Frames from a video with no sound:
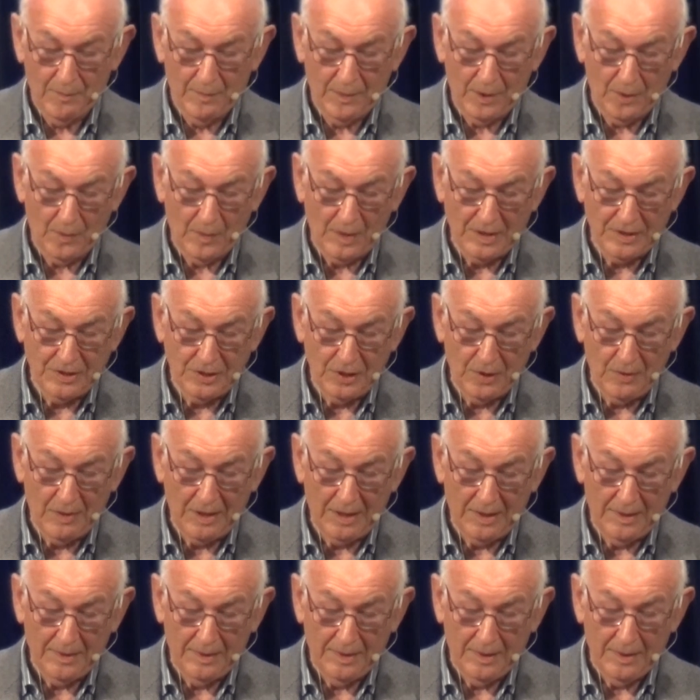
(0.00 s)
but we do
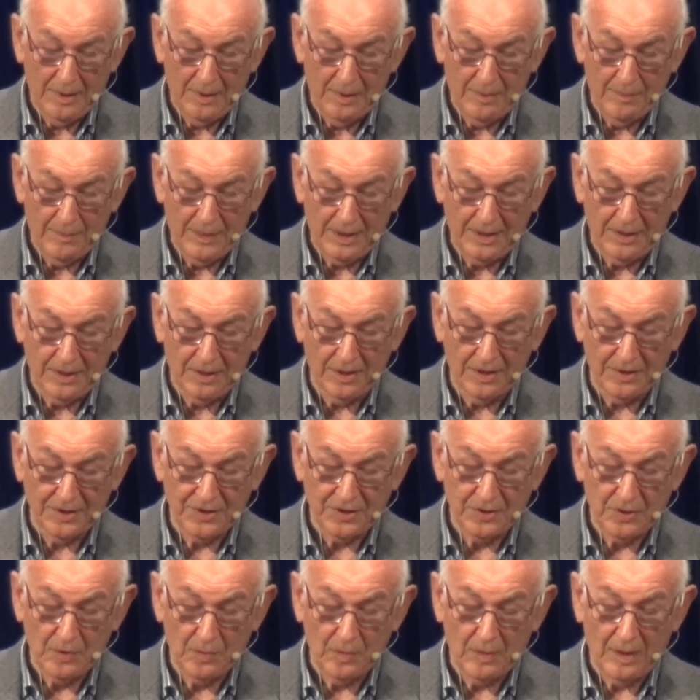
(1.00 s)
it
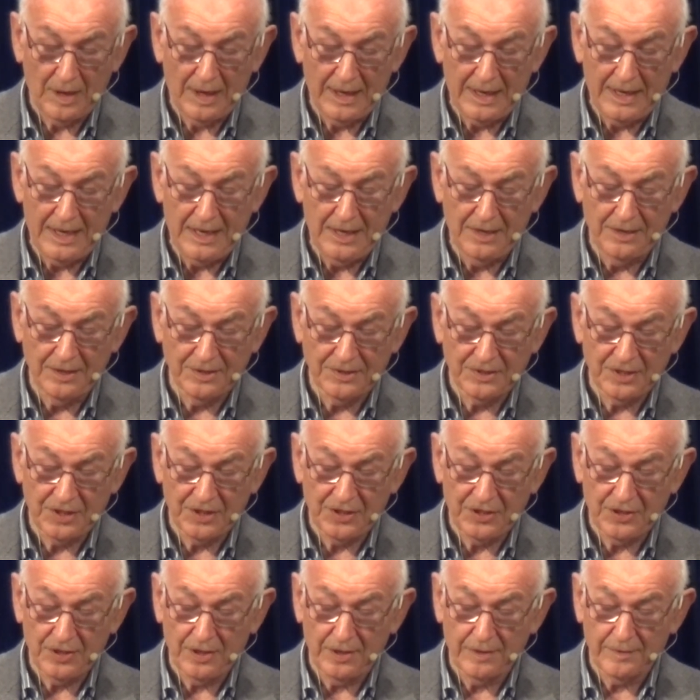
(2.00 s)
because we're eager to
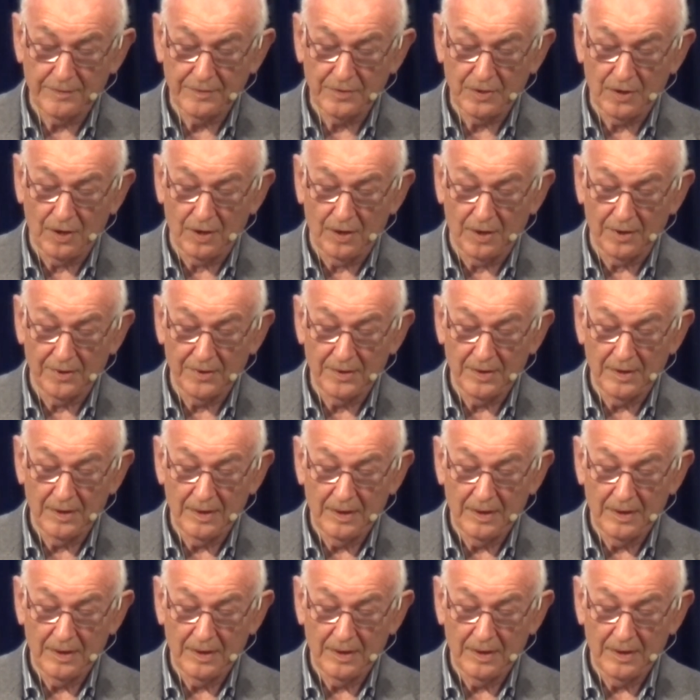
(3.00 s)
serve God.